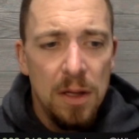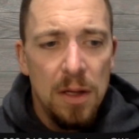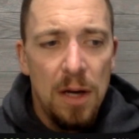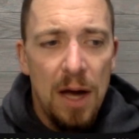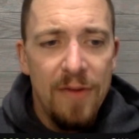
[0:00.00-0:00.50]

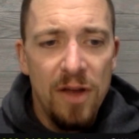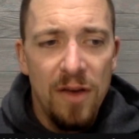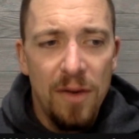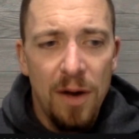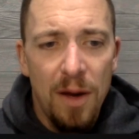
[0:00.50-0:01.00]
I have
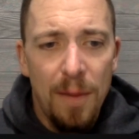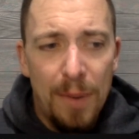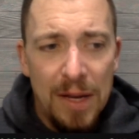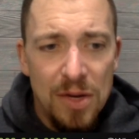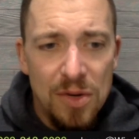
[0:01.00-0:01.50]
another uh,
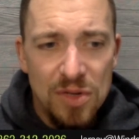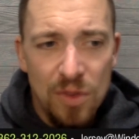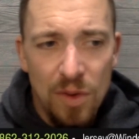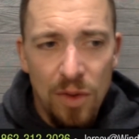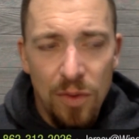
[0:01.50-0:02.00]
buddy who is
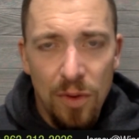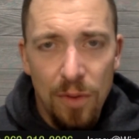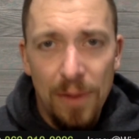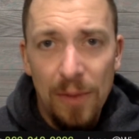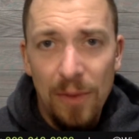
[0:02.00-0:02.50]
going through a
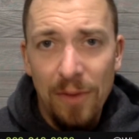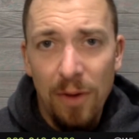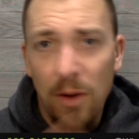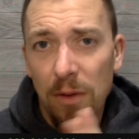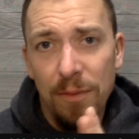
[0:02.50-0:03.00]
complete
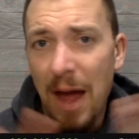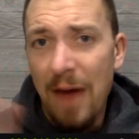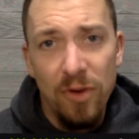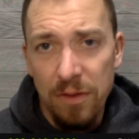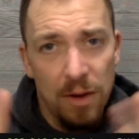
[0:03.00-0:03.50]
rehaul,
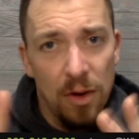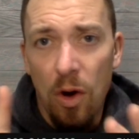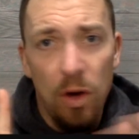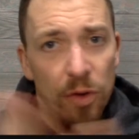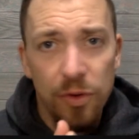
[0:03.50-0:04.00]
everything,
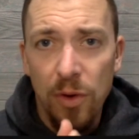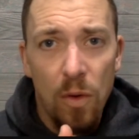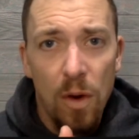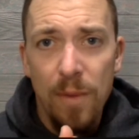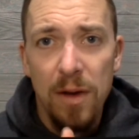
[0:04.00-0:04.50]
all new
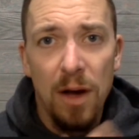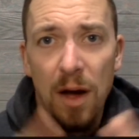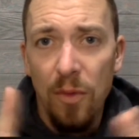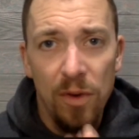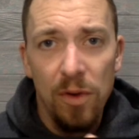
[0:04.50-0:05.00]
equipment
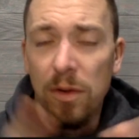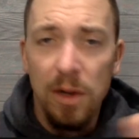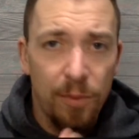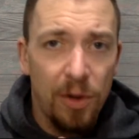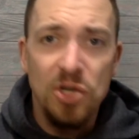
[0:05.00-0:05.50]
on the window
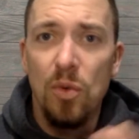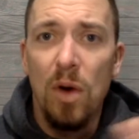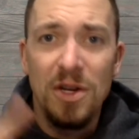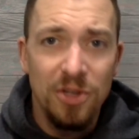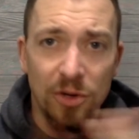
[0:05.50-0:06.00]
cleaning, pressure
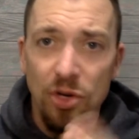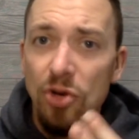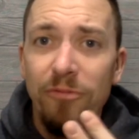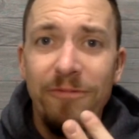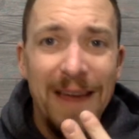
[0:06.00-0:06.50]
washing,
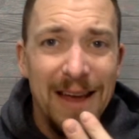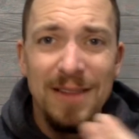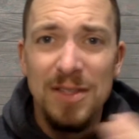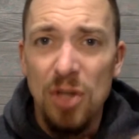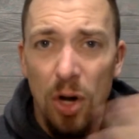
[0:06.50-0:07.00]
new
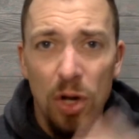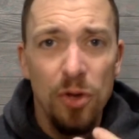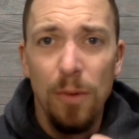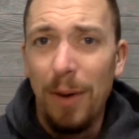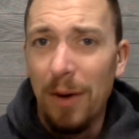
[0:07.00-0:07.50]
vans, all
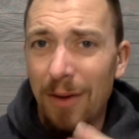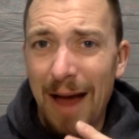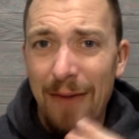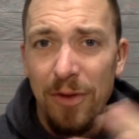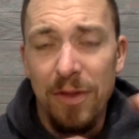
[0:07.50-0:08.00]
new apparel,
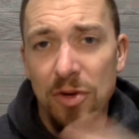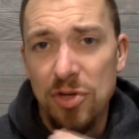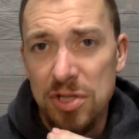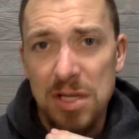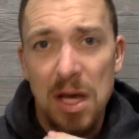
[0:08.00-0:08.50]
everything. They're
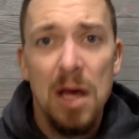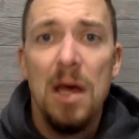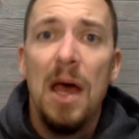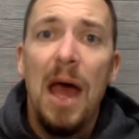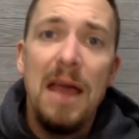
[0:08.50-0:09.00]
just...
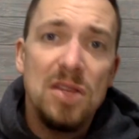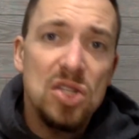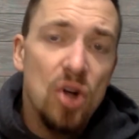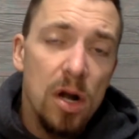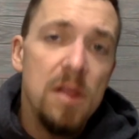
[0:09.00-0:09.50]
Hey,
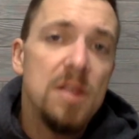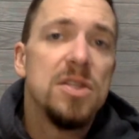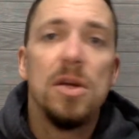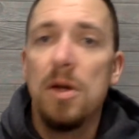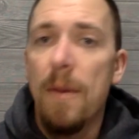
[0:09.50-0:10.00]
starting this
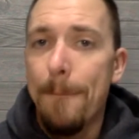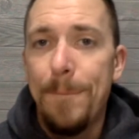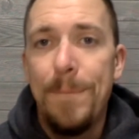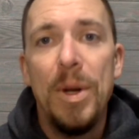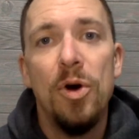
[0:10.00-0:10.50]
year,
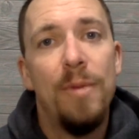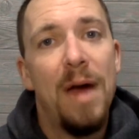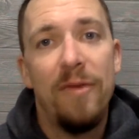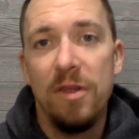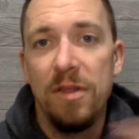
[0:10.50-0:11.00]
boom,
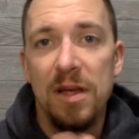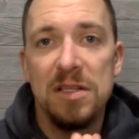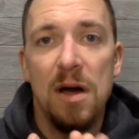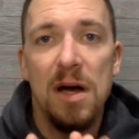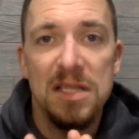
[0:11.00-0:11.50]
everything is
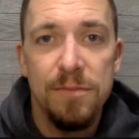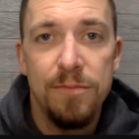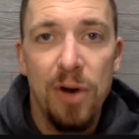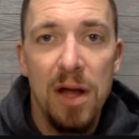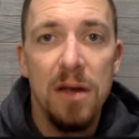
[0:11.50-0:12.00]
awesome,
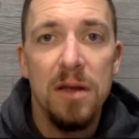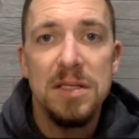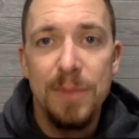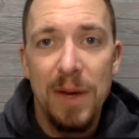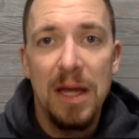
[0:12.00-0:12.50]
brand
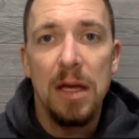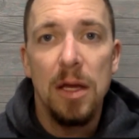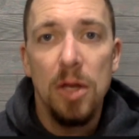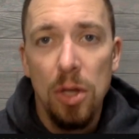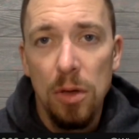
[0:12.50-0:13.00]
spanking
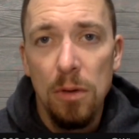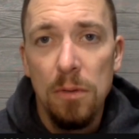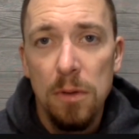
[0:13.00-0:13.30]
new.